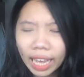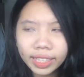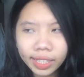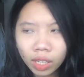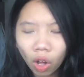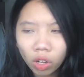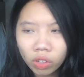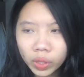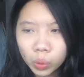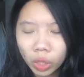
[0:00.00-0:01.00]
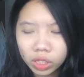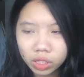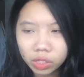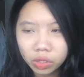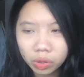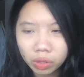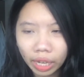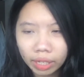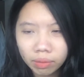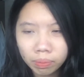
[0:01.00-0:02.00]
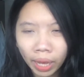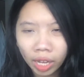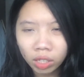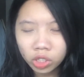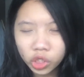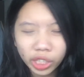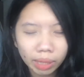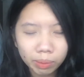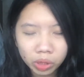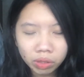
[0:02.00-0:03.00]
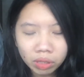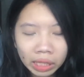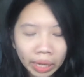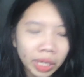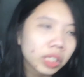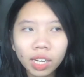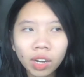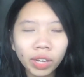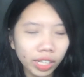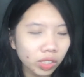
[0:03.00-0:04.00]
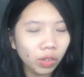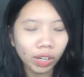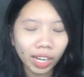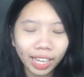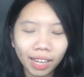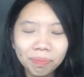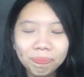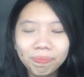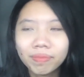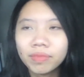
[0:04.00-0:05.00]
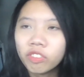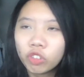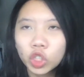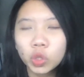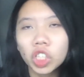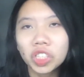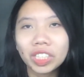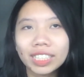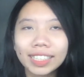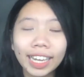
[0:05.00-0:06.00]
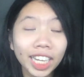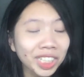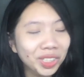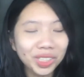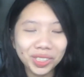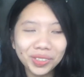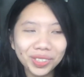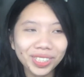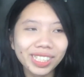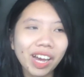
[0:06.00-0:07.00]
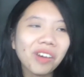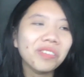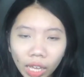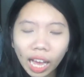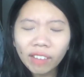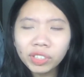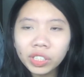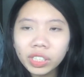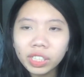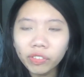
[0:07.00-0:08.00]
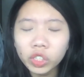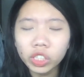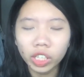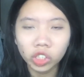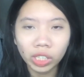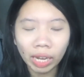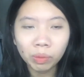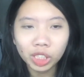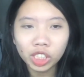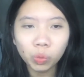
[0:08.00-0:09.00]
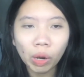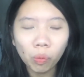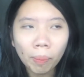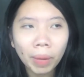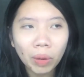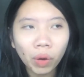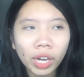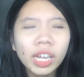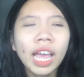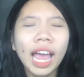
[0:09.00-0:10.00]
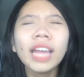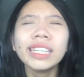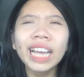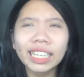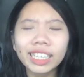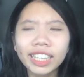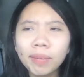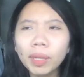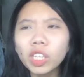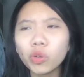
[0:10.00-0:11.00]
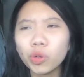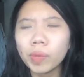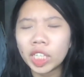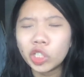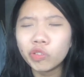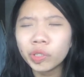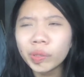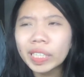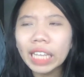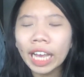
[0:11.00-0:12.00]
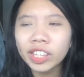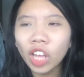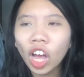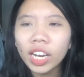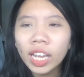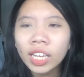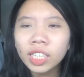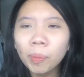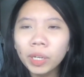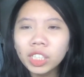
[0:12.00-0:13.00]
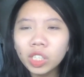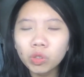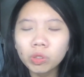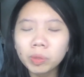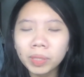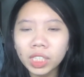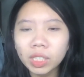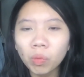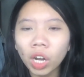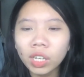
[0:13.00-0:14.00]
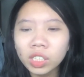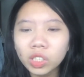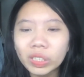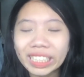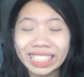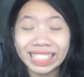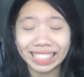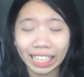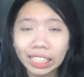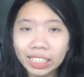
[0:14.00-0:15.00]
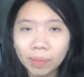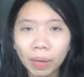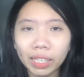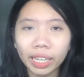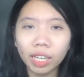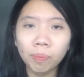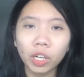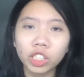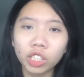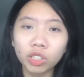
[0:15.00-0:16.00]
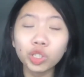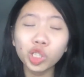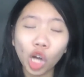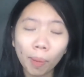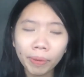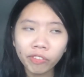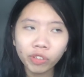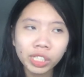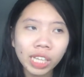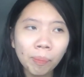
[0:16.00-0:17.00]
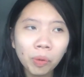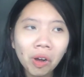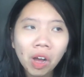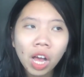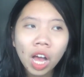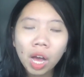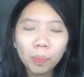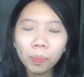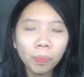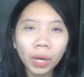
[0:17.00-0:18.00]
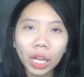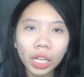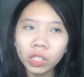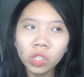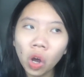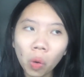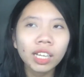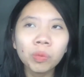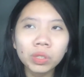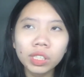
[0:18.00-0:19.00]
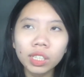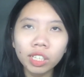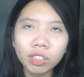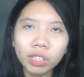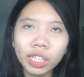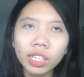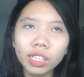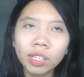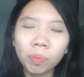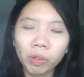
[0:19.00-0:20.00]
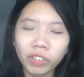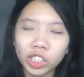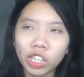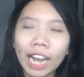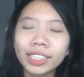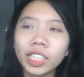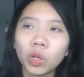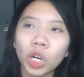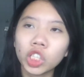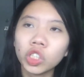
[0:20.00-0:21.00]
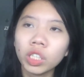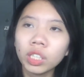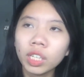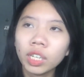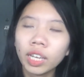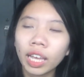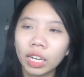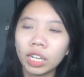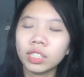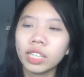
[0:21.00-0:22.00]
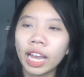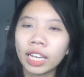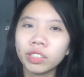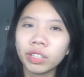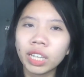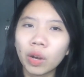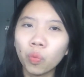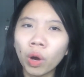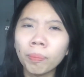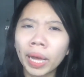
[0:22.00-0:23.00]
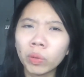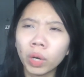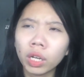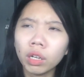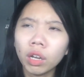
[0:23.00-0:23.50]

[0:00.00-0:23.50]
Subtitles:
I think all of us wanted to do like biology, chemistry related. Okay, so again, first question is like introduce yourself. After a self-introduction, and we just went one by one. And yeah, the thing about the group interview is I thought they put us in groups because they want us to discuss about like a particular topic, for example. But no, it was literally the professor asking a question and us answering like one by one.